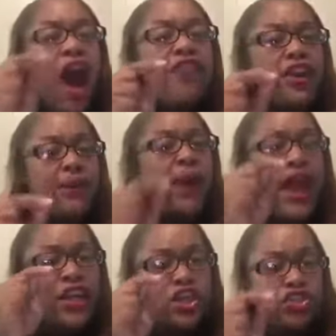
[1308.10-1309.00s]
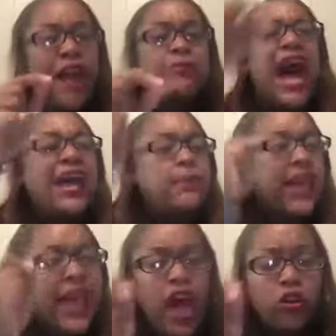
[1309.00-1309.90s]
covered by your stripes. I am
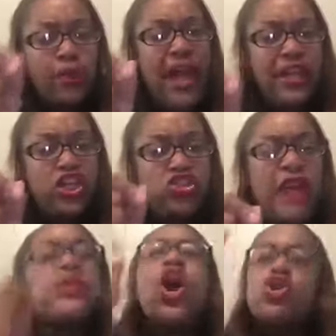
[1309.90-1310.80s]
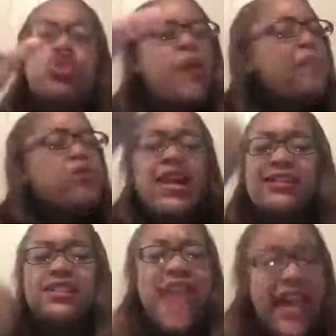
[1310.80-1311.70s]
healed by your stripes. So I'm going
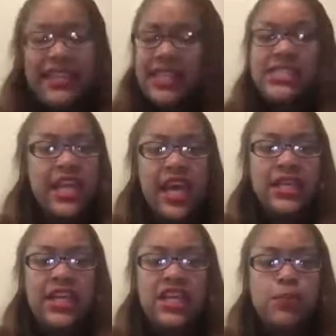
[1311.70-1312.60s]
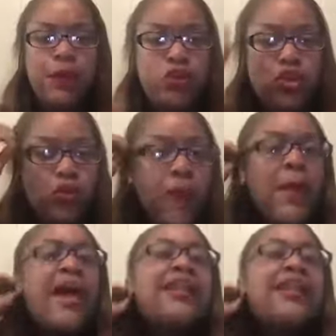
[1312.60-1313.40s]
to take this healing in the spiritual realm.